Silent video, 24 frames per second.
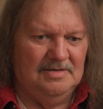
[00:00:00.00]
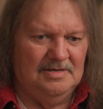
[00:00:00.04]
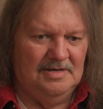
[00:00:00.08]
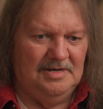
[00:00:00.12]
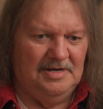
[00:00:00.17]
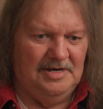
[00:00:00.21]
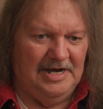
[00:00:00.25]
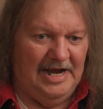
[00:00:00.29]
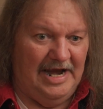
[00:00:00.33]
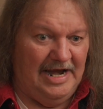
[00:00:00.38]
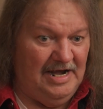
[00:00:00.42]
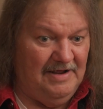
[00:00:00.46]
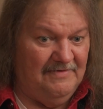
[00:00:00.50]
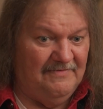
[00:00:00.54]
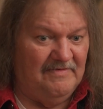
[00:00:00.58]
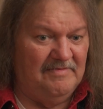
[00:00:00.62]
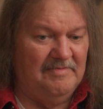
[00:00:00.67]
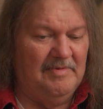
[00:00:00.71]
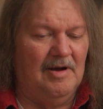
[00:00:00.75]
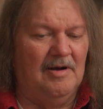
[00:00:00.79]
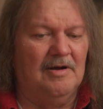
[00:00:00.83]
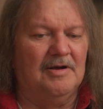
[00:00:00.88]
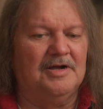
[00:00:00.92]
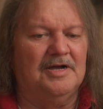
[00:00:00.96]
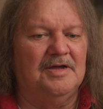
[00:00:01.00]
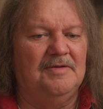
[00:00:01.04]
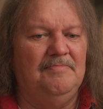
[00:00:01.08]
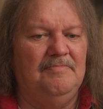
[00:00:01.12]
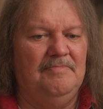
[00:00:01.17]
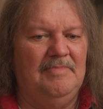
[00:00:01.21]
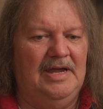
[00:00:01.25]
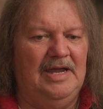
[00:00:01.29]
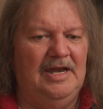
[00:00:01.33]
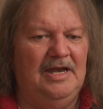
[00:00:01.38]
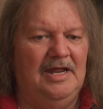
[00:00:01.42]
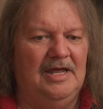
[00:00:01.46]
Native American
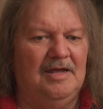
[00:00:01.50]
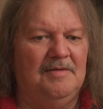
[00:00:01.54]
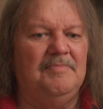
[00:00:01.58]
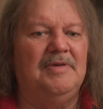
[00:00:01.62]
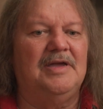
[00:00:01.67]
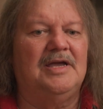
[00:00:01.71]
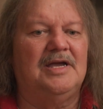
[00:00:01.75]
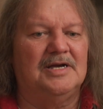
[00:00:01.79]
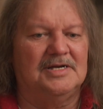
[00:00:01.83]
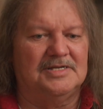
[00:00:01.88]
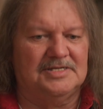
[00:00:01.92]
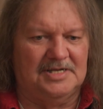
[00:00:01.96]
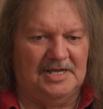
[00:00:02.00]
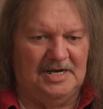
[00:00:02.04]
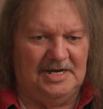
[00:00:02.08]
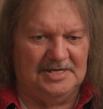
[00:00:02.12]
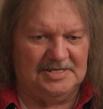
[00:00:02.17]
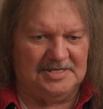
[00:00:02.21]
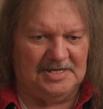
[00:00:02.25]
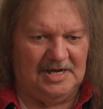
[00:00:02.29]
meaning because it is